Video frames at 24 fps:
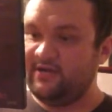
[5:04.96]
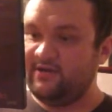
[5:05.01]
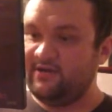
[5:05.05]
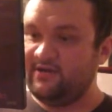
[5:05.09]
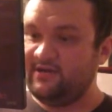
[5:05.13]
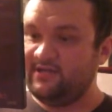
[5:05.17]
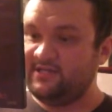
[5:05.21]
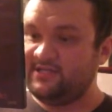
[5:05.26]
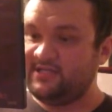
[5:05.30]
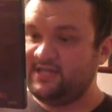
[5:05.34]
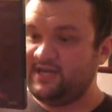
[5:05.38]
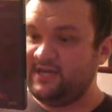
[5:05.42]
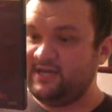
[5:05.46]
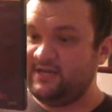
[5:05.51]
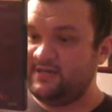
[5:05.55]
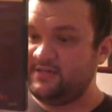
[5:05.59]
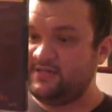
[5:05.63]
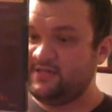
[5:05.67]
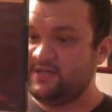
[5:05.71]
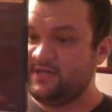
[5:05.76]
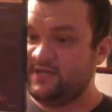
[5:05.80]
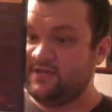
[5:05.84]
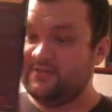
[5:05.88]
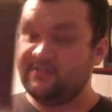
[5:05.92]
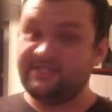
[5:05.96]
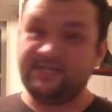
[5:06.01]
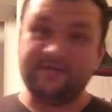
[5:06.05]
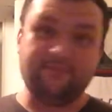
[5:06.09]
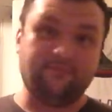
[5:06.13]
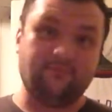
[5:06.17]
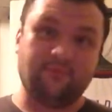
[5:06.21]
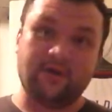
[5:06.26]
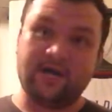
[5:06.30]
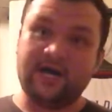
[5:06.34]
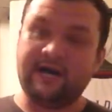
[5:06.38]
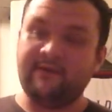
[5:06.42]
This has
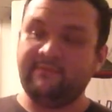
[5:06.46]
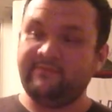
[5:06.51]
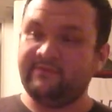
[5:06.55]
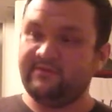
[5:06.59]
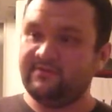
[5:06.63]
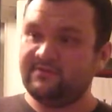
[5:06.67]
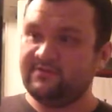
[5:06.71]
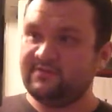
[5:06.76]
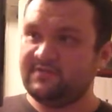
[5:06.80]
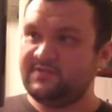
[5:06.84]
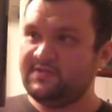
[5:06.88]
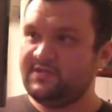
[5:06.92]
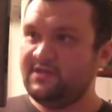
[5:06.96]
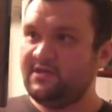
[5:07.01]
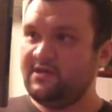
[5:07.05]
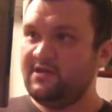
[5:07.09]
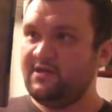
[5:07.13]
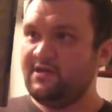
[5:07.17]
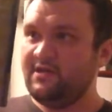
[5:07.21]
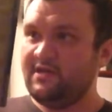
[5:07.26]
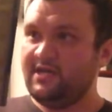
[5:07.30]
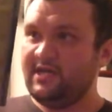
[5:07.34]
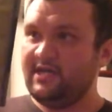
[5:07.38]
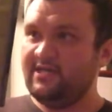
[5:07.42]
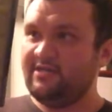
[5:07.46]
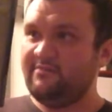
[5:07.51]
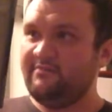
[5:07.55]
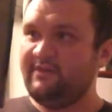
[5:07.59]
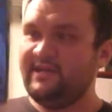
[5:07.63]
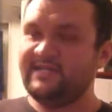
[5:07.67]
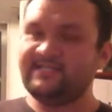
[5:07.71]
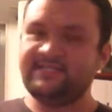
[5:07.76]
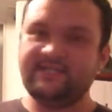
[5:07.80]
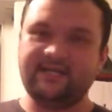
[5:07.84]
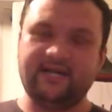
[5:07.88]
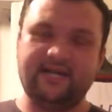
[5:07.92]
Tim Robbins, and the
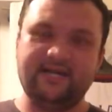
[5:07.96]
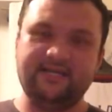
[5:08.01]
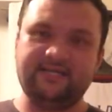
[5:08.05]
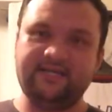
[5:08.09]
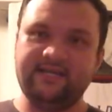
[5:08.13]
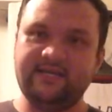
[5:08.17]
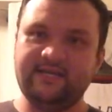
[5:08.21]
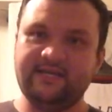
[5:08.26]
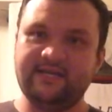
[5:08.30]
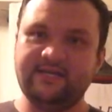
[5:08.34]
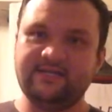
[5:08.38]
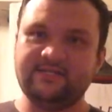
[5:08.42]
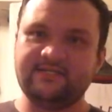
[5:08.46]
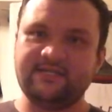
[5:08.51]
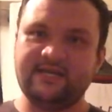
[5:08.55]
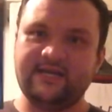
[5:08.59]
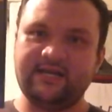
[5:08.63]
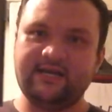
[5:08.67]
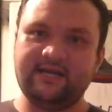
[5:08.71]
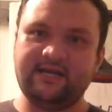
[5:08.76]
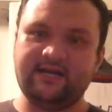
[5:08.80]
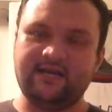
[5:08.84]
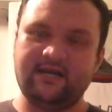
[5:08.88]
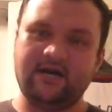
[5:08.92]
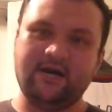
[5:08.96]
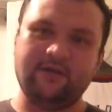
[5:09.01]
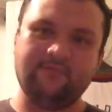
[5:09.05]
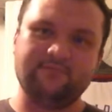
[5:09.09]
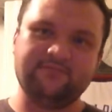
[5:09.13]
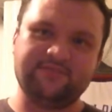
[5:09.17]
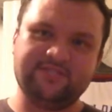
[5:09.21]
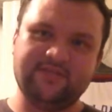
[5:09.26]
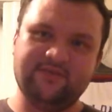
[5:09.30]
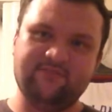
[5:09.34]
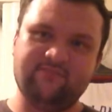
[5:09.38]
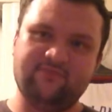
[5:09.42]
basic idea is
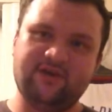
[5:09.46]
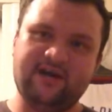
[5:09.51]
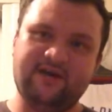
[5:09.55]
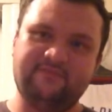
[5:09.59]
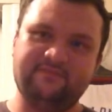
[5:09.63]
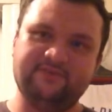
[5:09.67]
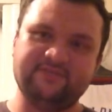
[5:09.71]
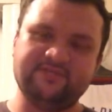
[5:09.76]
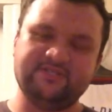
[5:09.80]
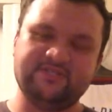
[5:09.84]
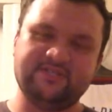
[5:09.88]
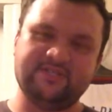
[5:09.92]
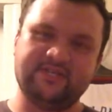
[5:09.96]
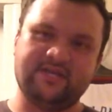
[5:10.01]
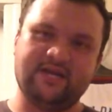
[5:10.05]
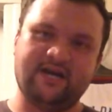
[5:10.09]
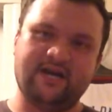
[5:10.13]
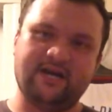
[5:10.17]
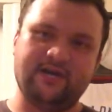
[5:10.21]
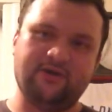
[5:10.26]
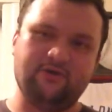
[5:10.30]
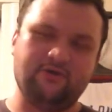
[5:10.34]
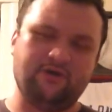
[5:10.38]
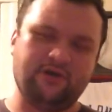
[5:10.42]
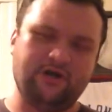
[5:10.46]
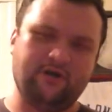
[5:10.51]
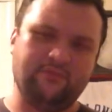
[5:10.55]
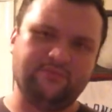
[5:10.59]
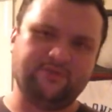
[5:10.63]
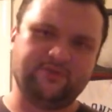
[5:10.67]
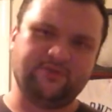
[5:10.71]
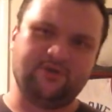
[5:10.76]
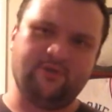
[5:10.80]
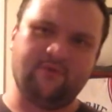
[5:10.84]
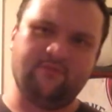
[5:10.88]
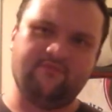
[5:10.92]
that Tim Robbins is a guy who
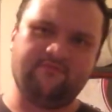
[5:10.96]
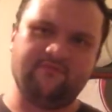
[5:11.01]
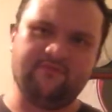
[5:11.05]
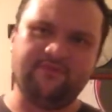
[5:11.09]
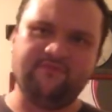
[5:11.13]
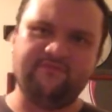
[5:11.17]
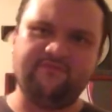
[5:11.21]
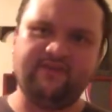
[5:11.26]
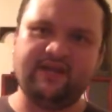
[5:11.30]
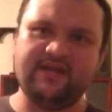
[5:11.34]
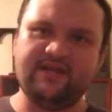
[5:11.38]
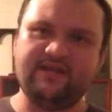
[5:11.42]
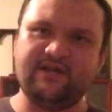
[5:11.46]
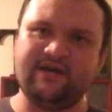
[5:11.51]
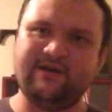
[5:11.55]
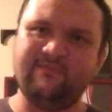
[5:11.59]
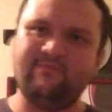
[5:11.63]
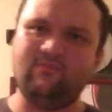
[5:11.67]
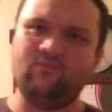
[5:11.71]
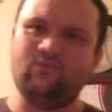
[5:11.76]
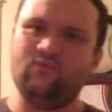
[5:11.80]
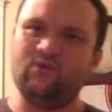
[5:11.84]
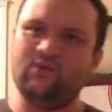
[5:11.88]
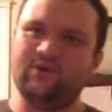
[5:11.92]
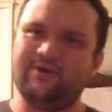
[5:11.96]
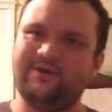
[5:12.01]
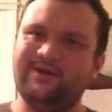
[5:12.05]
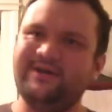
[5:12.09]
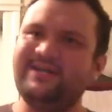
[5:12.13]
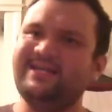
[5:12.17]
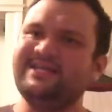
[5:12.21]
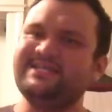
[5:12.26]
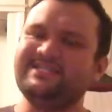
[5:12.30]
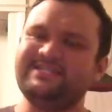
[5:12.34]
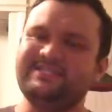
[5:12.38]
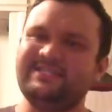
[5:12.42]
comes home from the Vietnam War,
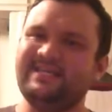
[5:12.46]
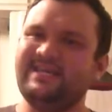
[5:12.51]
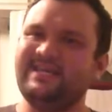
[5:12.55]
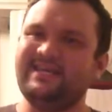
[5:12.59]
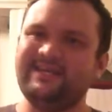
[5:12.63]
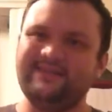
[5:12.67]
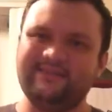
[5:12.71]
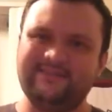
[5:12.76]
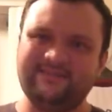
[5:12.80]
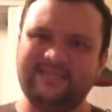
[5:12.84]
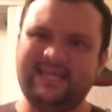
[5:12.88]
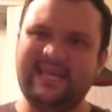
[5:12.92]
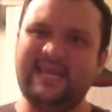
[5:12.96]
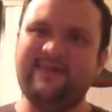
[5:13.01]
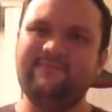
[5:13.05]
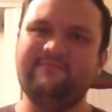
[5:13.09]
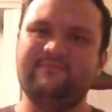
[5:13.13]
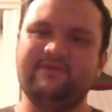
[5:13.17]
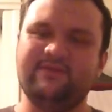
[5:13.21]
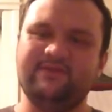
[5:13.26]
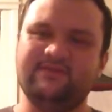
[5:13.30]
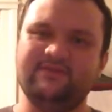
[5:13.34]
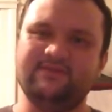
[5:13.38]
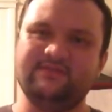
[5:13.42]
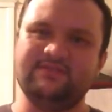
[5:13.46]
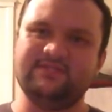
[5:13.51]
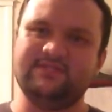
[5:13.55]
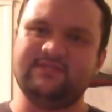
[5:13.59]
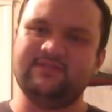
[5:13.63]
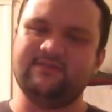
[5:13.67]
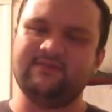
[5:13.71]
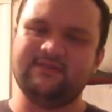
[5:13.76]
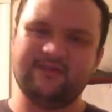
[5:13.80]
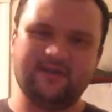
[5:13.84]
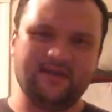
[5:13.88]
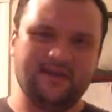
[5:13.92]
and he's seeing demons
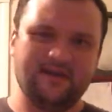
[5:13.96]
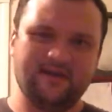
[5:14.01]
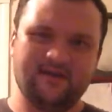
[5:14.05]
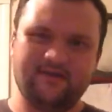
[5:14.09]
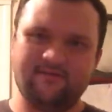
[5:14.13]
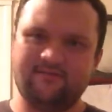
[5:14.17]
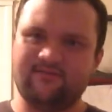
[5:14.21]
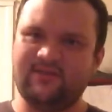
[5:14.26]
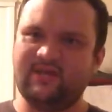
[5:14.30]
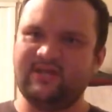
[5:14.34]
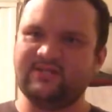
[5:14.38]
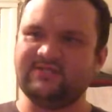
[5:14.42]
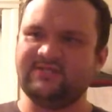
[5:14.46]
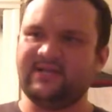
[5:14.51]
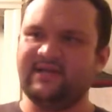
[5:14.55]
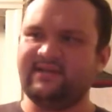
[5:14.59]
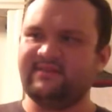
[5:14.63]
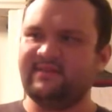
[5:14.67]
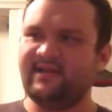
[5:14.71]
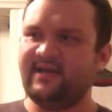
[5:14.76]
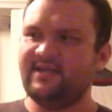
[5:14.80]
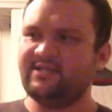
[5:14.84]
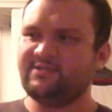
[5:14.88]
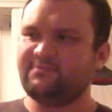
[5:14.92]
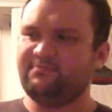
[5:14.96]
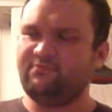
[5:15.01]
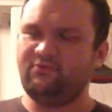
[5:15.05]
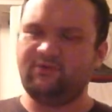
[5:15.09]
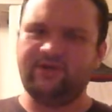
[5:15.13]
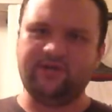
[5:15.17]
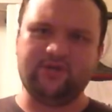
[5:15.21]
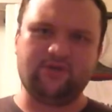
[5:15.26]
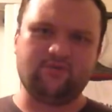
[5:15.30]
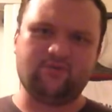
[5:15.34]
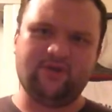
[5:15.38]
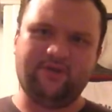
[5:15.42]
and things like that. It's a
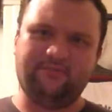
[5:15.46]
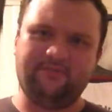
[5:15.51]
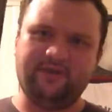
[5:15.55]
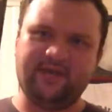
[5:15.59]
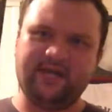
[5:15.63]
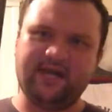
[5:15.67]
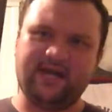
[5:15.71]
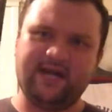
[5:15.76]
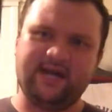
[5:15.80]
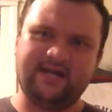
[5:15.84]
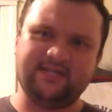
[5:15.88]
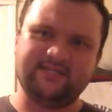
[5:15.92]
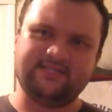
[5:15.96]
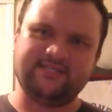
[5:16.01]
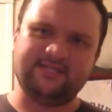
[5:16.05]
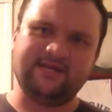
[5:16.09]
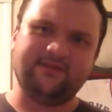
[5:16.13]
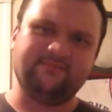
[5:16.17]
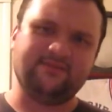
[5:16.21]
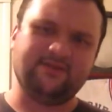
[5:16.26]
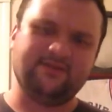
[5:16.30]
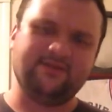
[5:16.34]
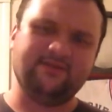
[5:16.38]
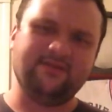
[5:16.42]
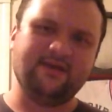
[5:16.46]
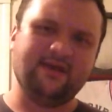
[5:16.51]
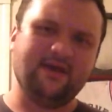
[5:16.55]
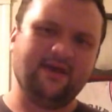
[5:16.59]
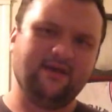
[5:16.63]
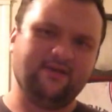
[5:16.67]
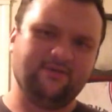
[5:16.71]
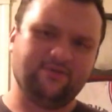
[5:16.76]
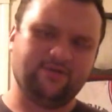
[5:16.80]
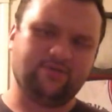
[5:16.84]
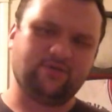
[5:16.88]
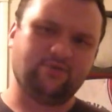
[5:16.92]
pretty creepy concept, and
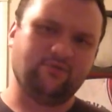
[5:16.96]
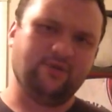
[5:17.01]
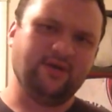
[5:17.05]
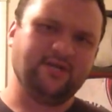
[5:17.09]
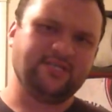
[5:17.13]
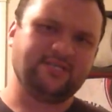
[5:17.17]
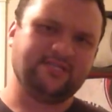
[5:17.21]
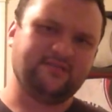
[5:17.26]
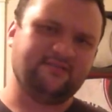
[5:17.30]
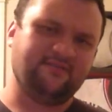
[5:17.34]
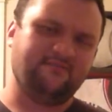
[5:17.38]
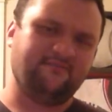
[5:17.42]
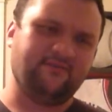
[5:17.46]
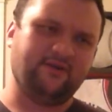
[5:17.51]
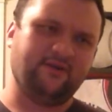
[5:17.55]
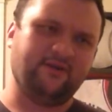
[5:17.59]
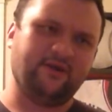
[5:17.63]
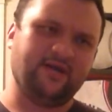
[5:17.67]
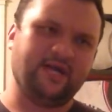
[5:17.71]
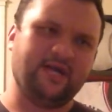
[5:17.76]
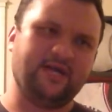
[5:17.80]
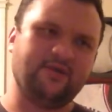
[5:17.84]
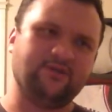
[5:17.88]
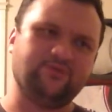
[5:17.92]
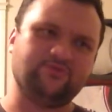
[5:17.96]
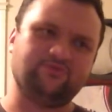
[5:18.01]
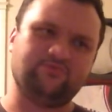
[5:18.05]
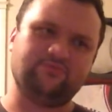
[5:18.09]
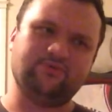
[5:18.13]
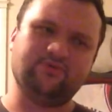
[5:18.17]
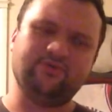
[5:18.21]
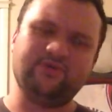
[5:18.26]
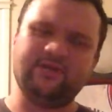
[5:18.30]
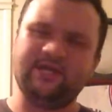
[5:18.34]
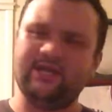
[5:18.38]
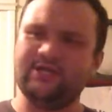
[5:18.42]
the twist at the very end is
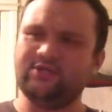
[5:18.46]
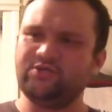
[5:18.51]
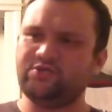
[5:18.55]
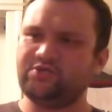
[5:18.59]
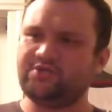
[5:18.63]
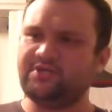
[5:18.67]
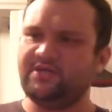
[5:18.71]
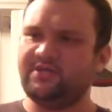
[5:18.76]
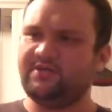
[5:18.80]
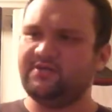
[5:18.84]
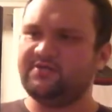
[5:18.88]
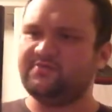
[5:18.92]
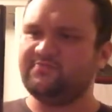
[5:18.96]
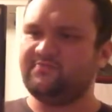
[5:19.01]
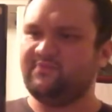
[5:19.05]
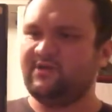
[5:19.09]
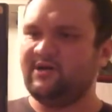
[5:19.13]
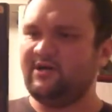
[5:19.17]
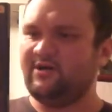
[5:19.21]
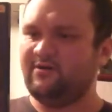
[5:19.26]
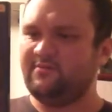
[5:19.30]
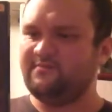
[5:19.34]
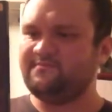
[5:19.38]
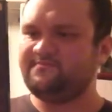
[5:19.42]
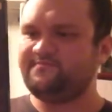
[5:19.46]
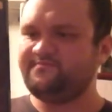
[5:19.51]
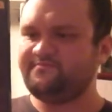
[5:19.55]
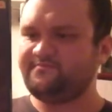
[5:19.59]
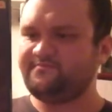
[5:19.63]
really interesting as well.